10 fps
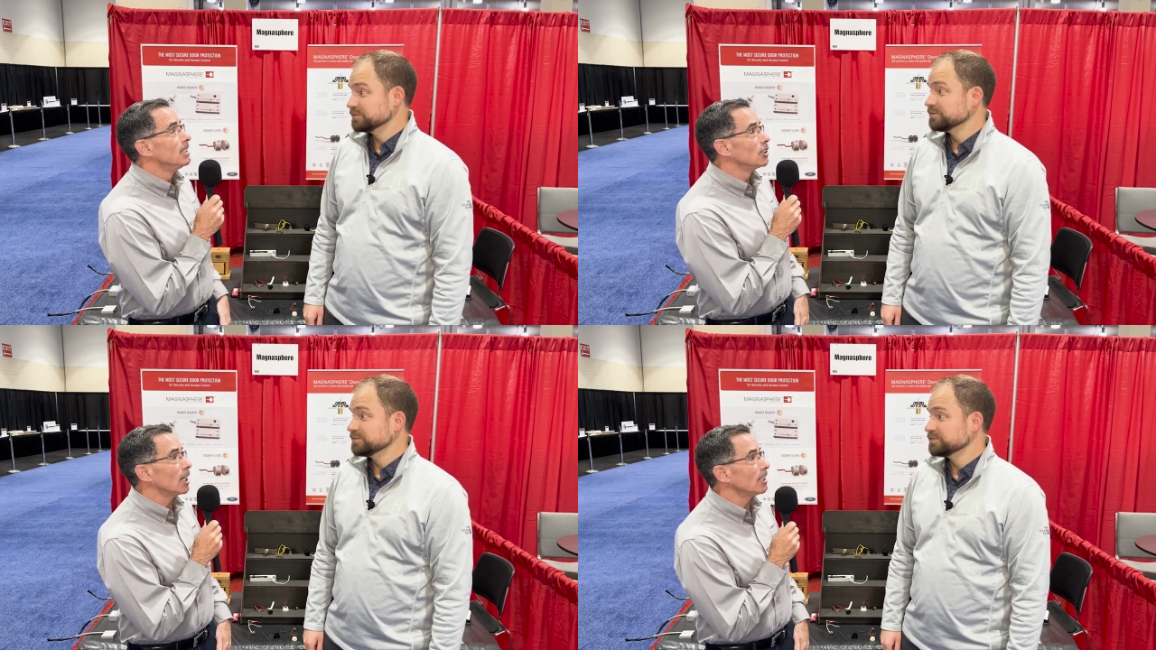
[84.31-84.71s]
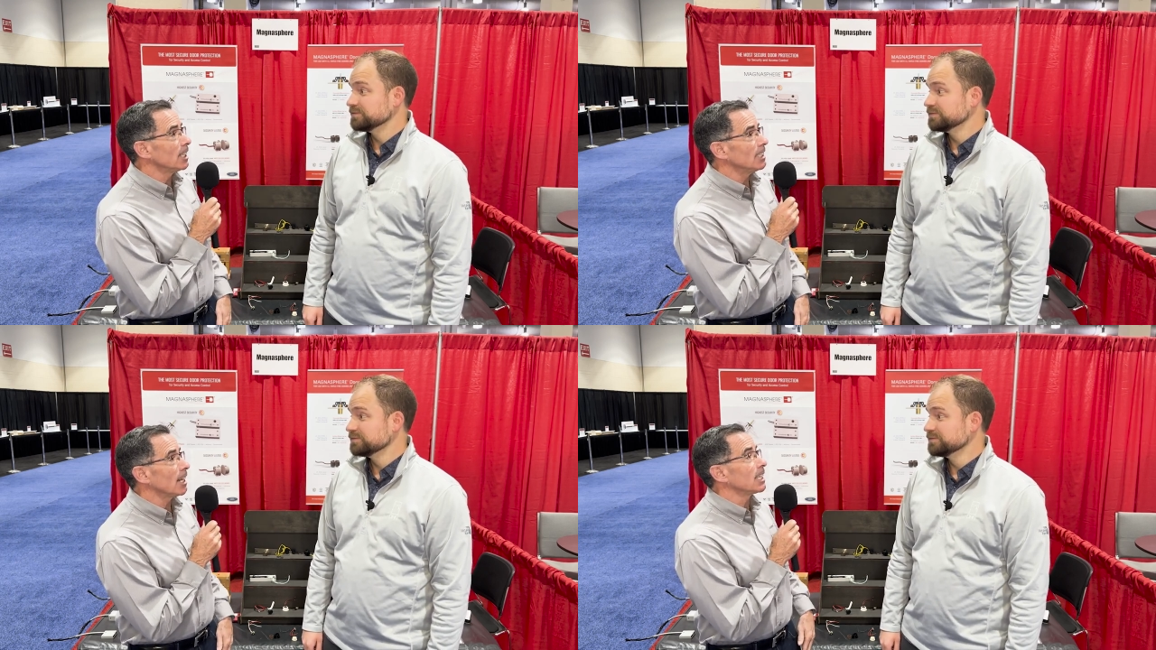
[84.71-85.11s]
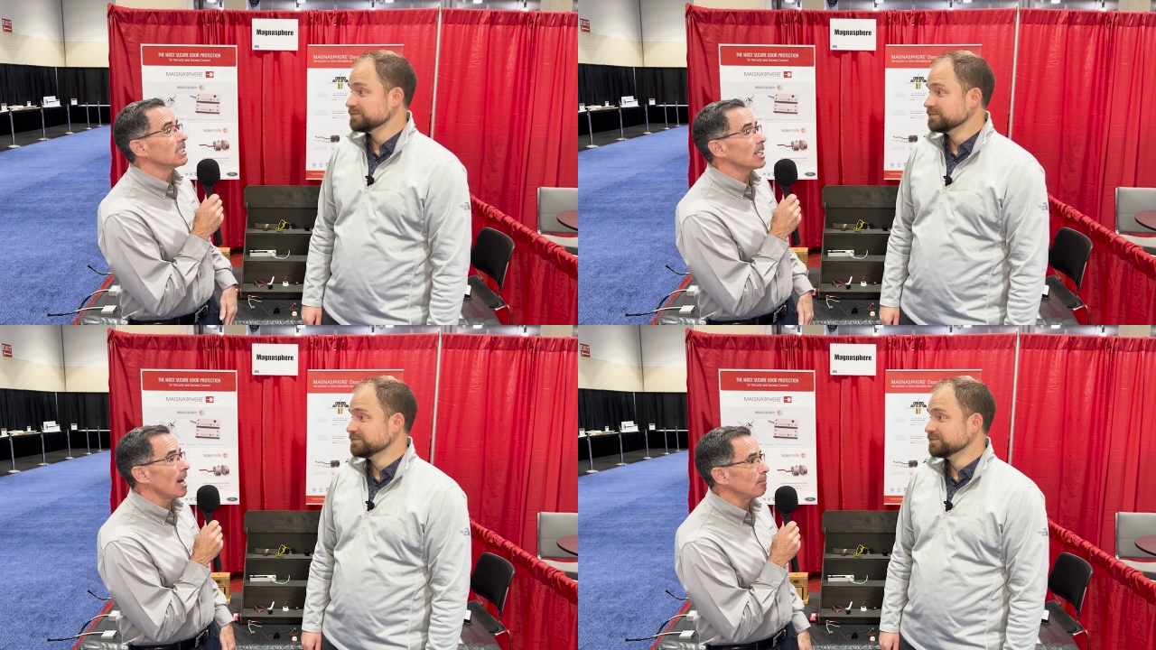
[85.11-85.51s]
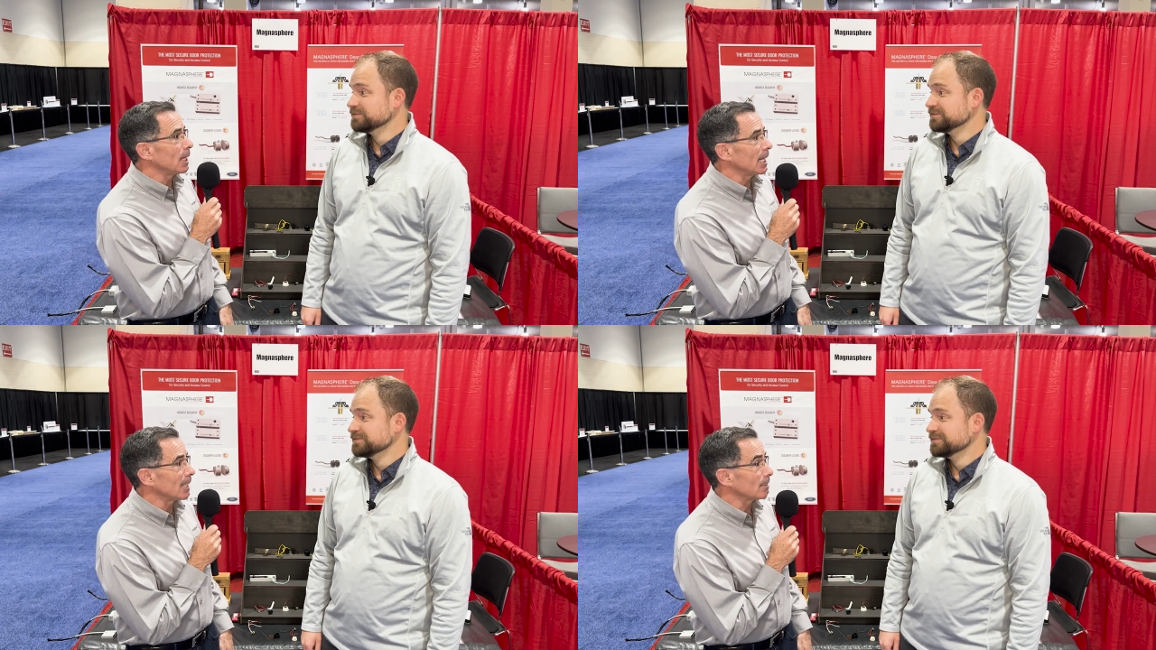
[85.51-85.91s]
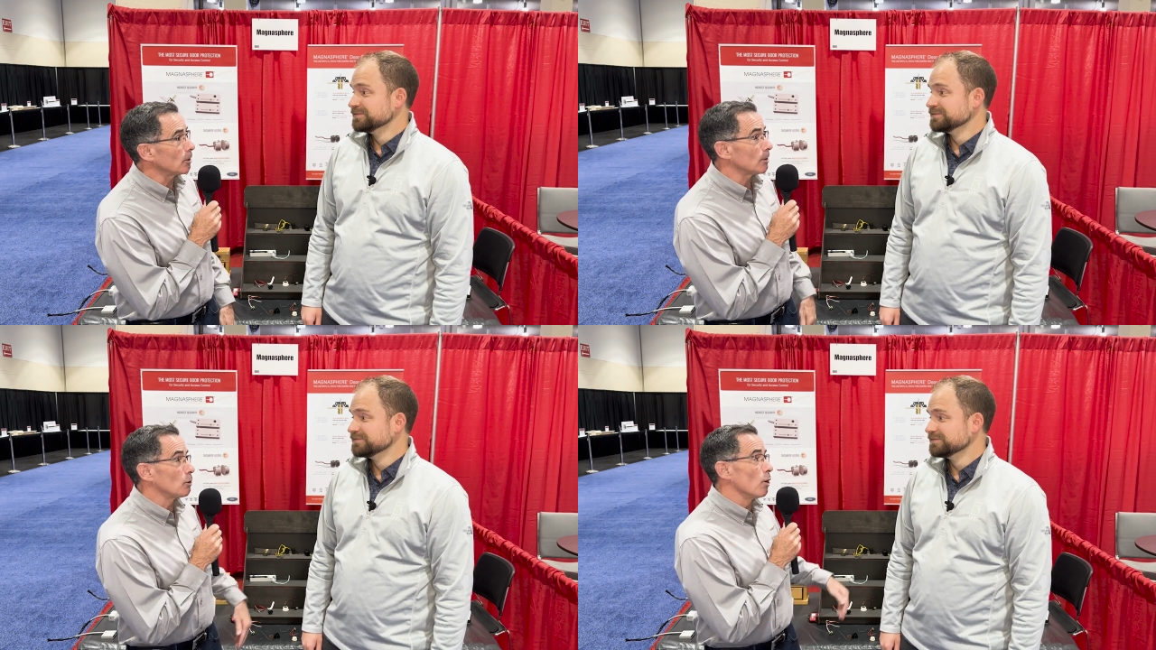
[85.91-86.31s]
Speaker 1: suddenly nothing's happening at the
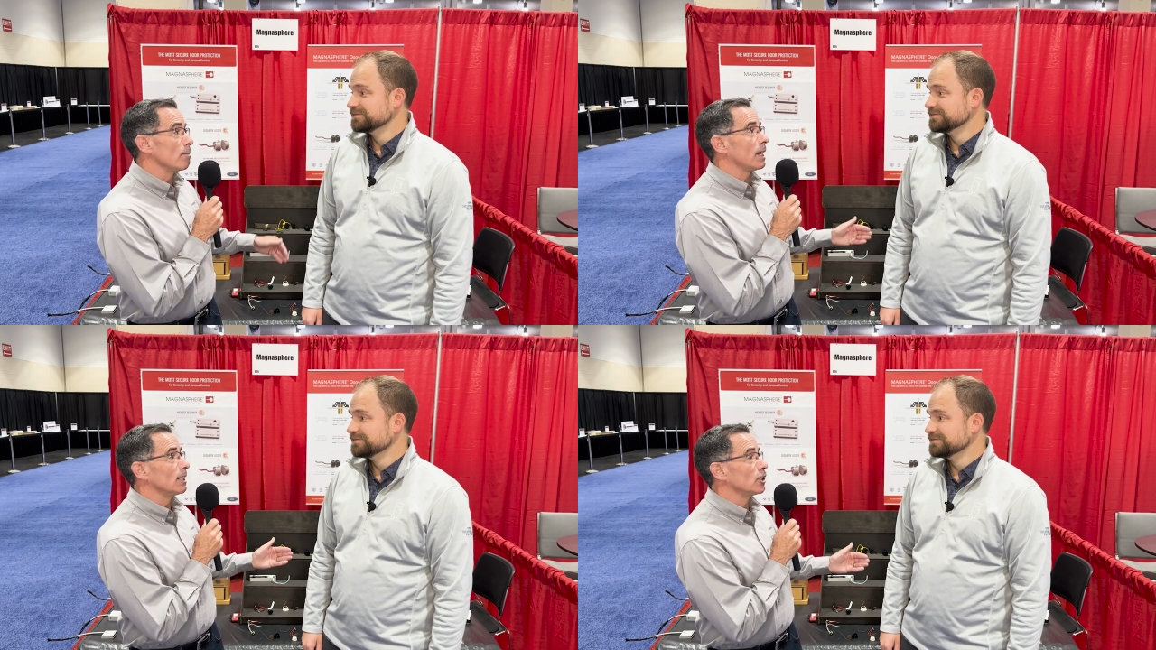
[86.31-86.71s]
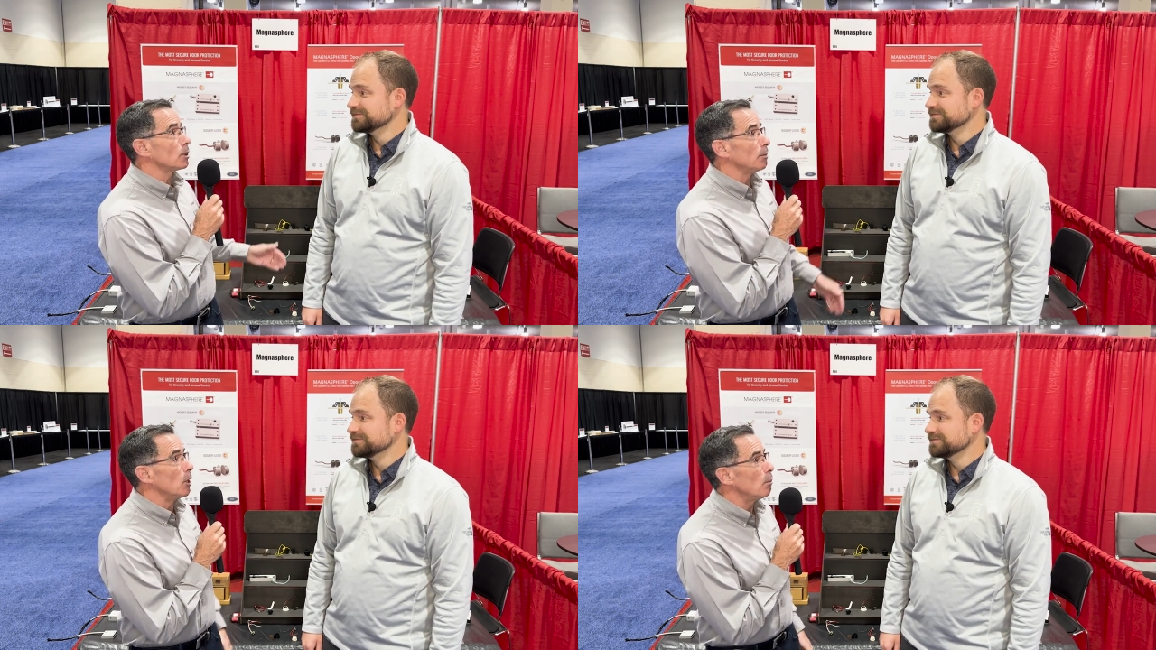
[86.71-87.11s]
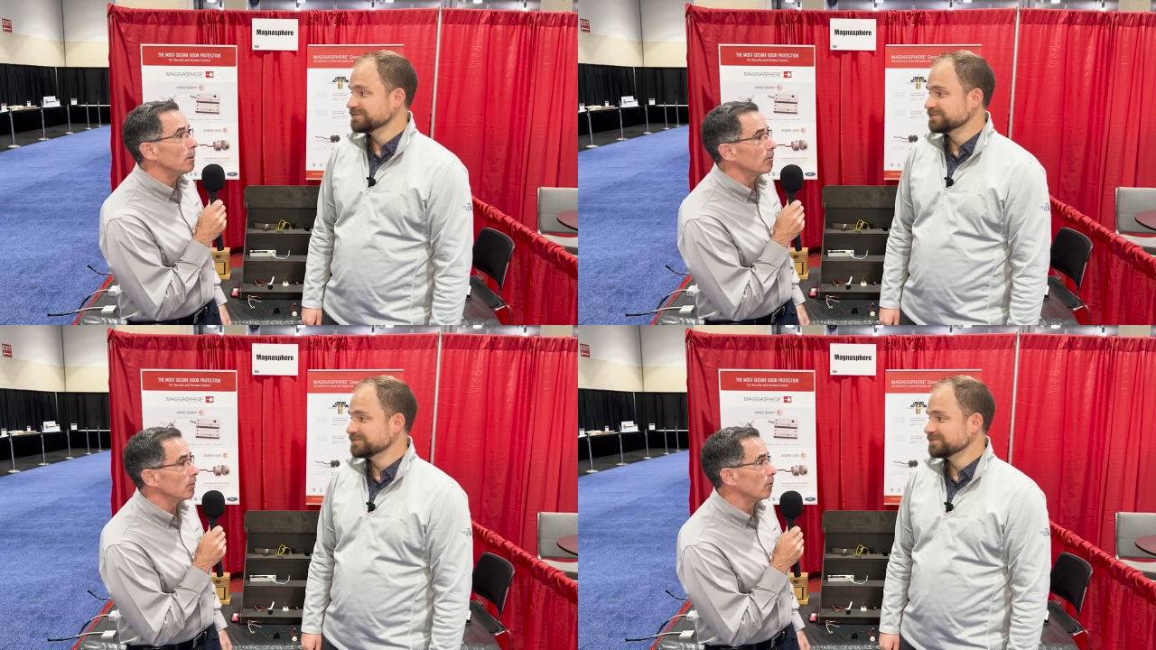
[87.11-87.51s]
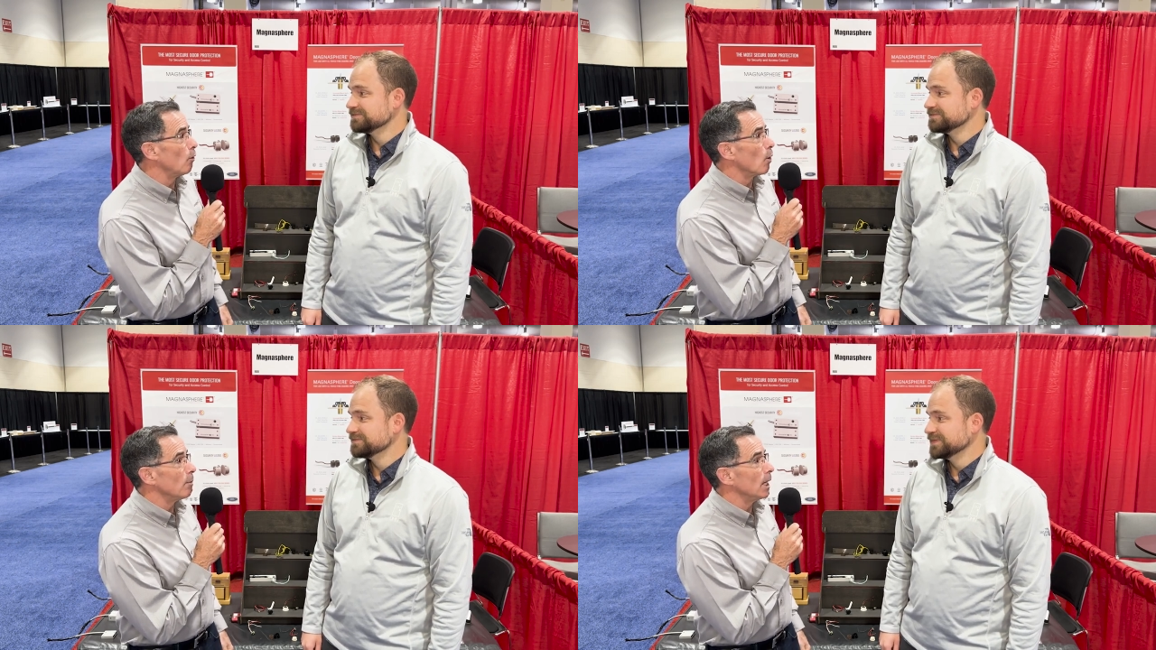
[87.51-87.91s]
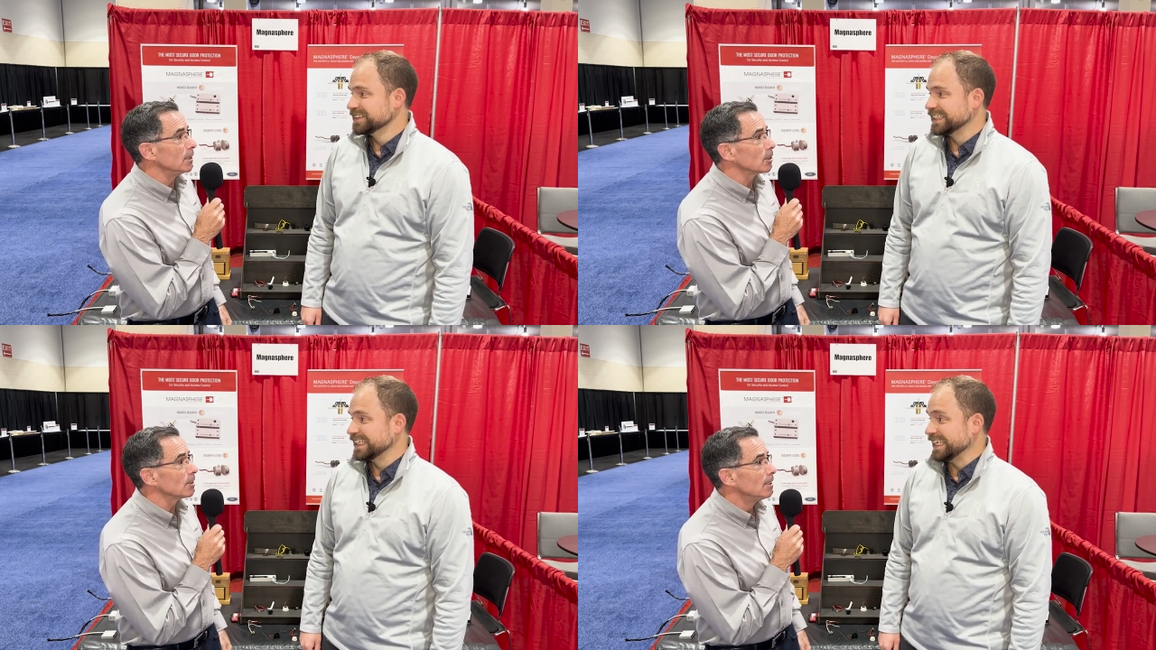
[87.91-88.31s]
door because it's been open for four
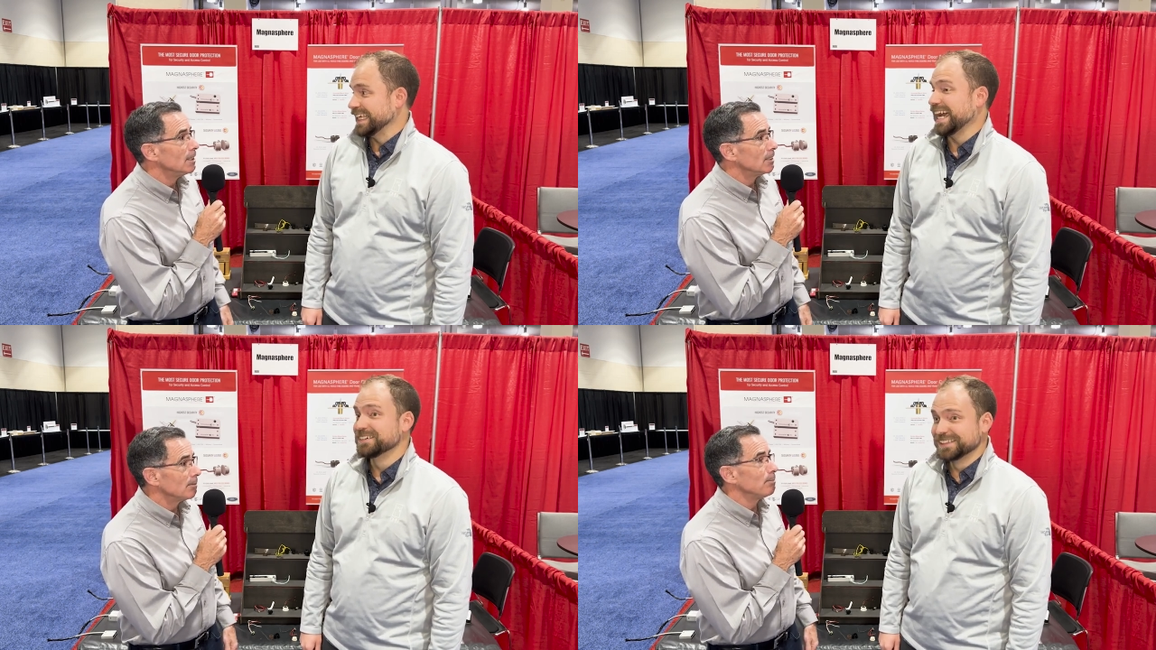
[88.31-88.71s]
months. Yeah.